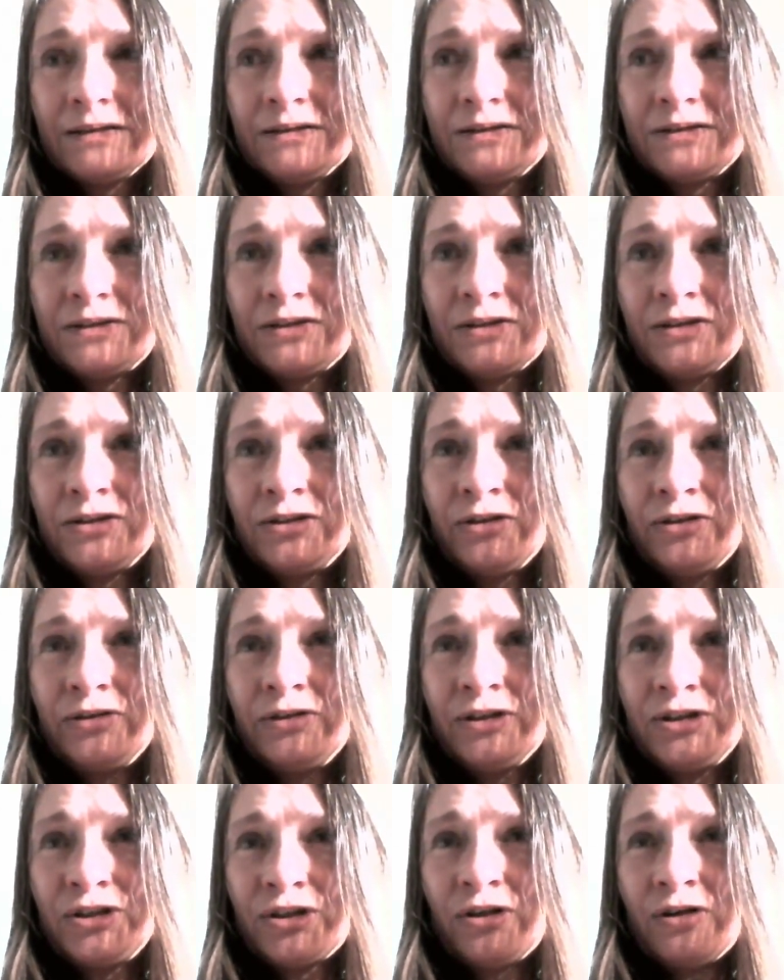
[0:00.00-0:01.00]
to do
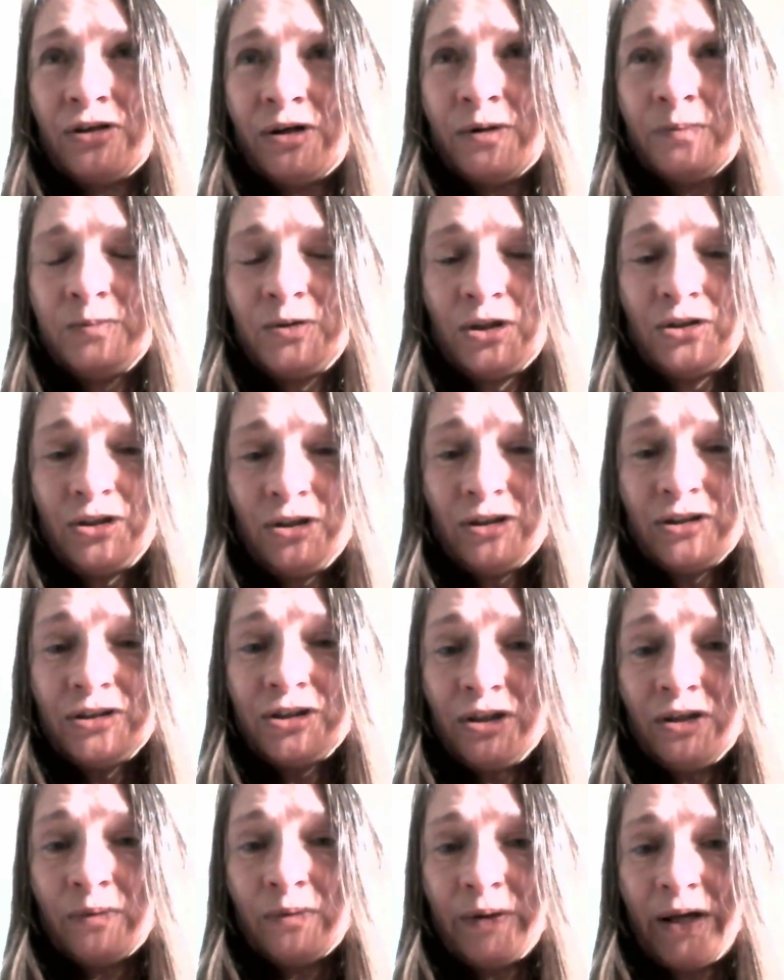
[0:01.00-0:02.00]
a job
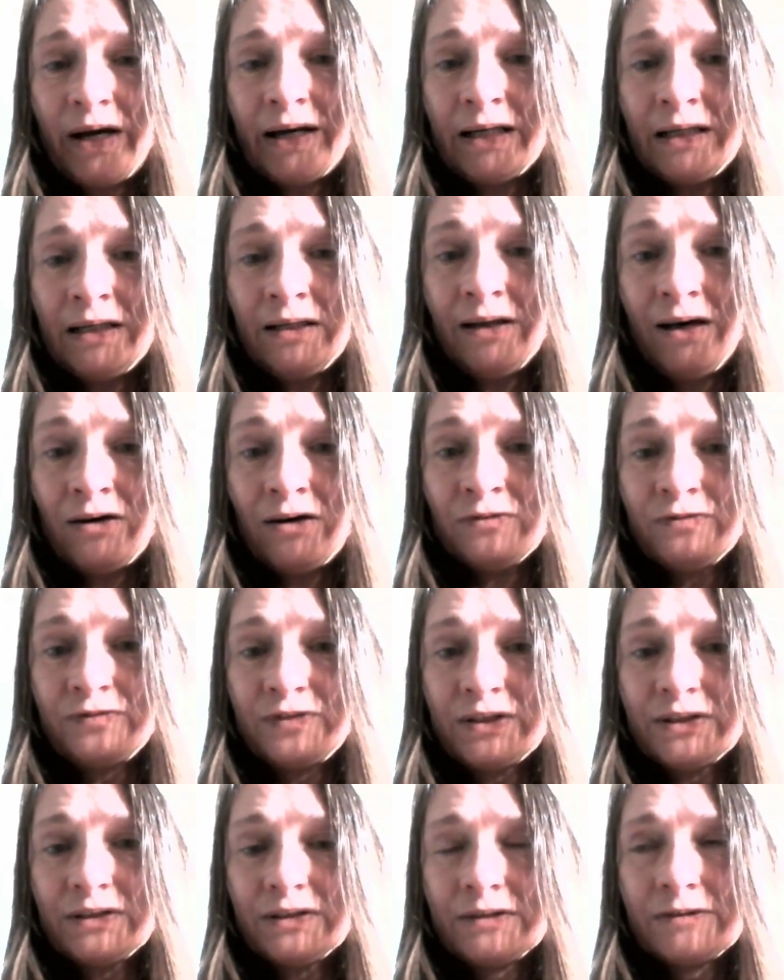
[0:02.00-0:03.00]
that I
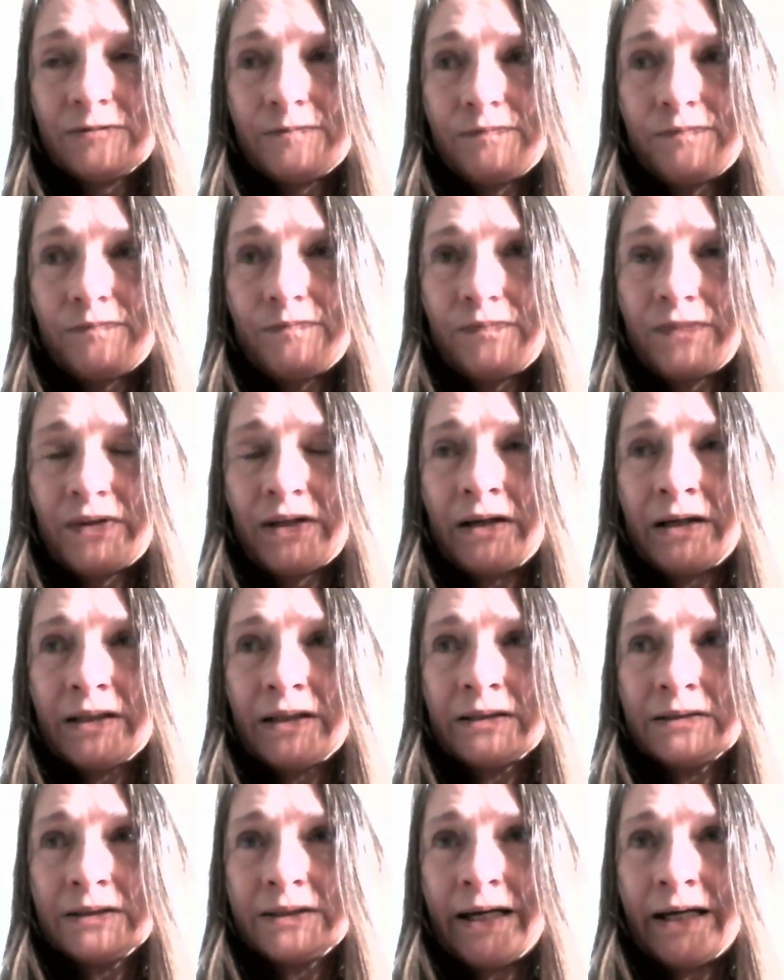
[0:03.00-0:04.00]
loved,
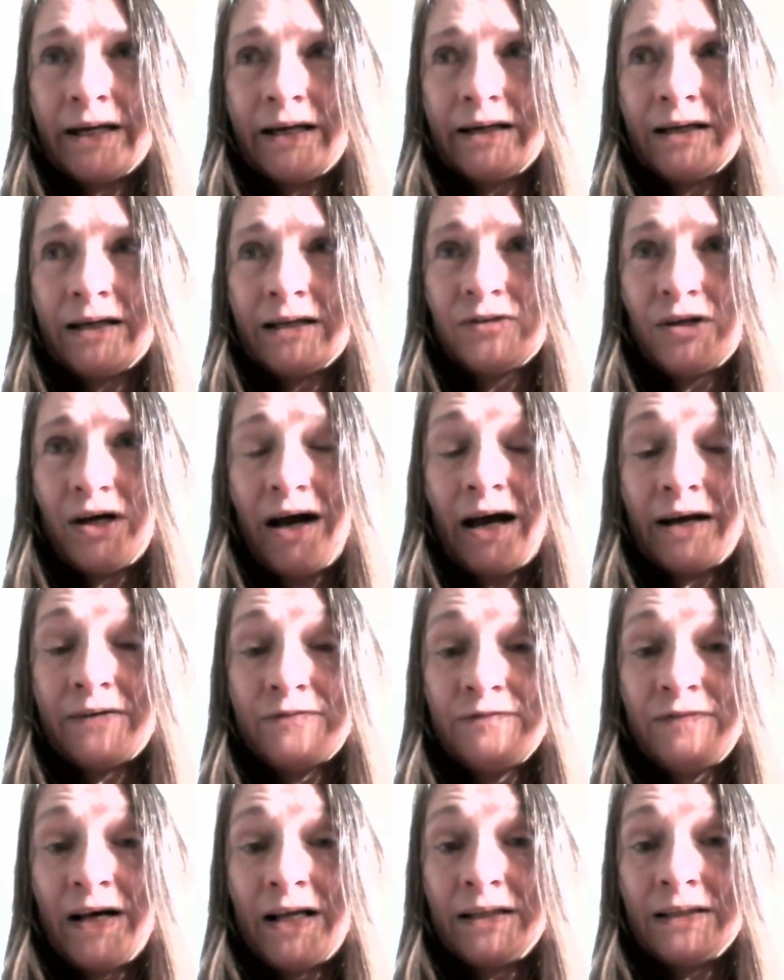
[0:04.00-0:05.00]
and I
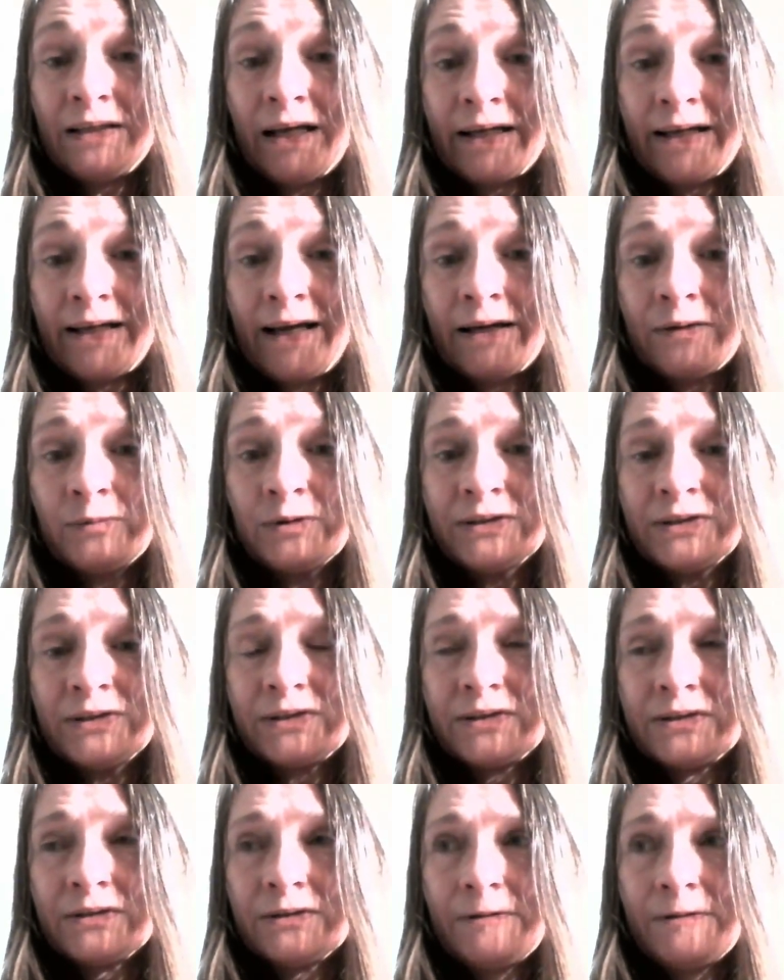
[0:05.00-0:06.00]
felt like I
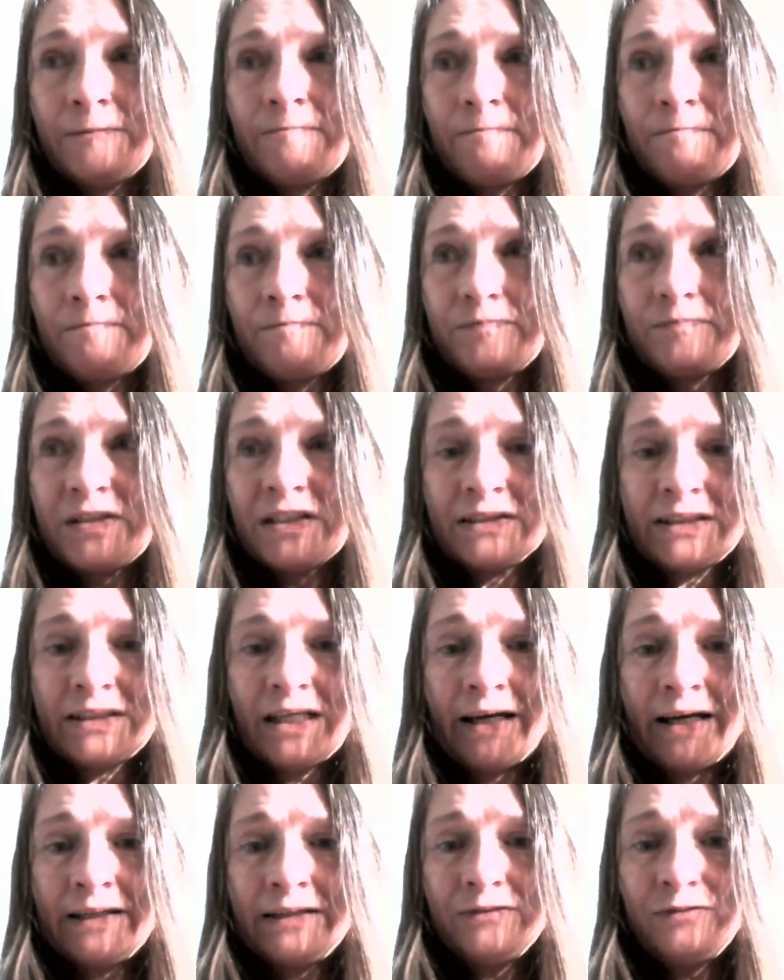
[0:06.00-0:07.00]
was
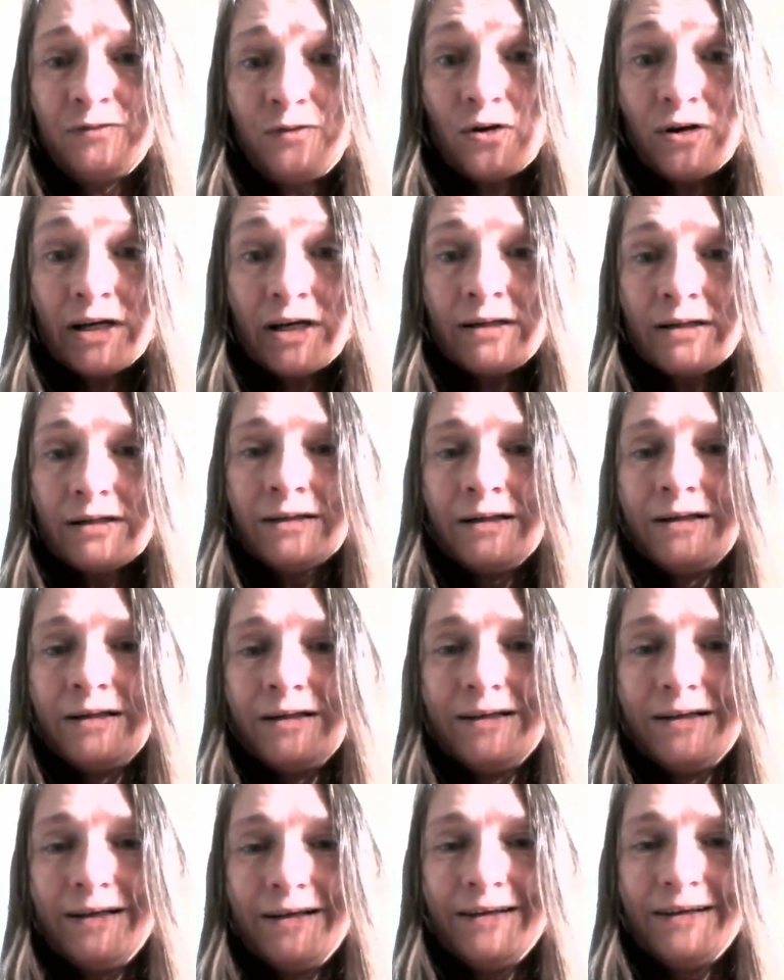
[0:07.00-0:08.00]
designed for.
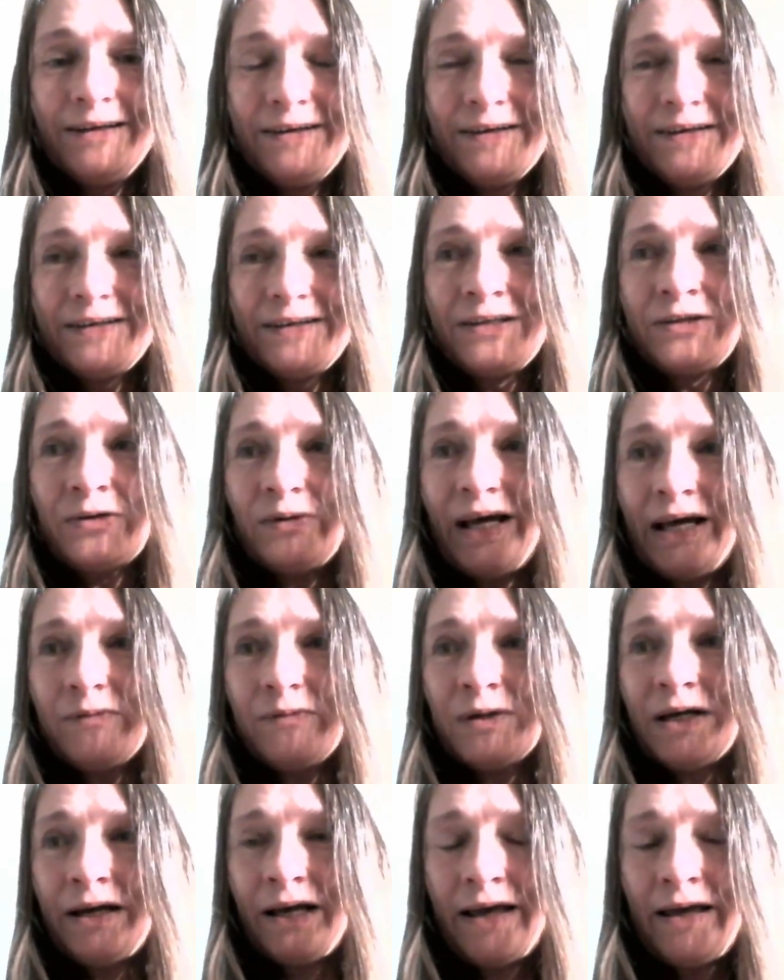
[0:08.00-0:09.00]
You know,
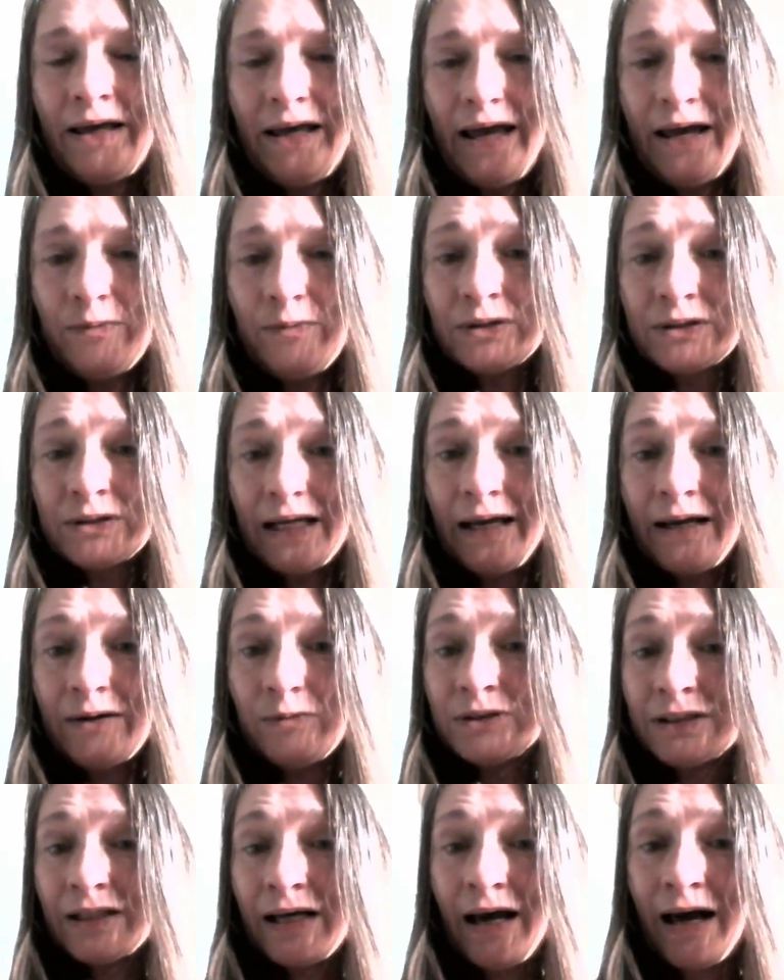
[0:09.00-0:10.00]
it was
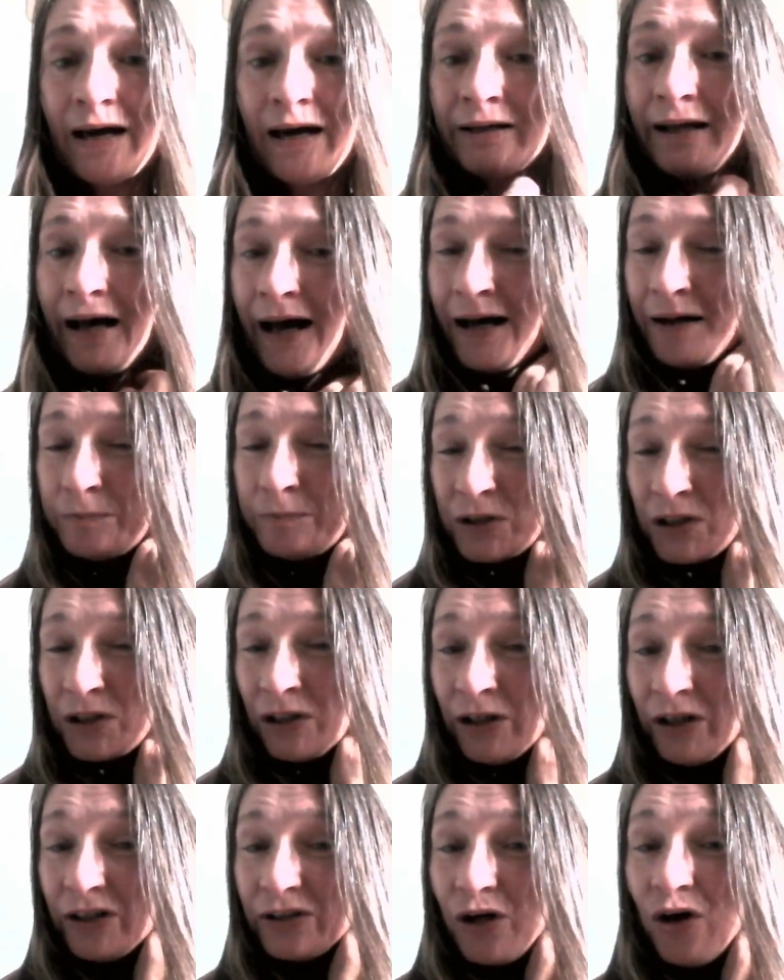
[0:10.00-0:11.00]
an
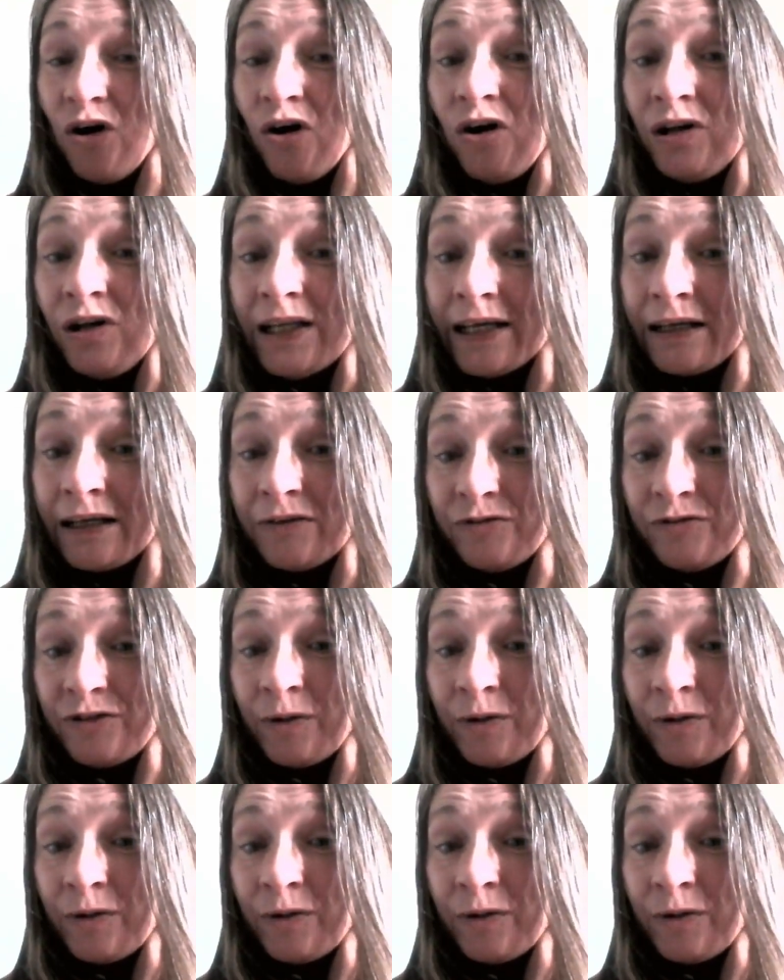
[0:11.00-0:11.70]
absolute calling for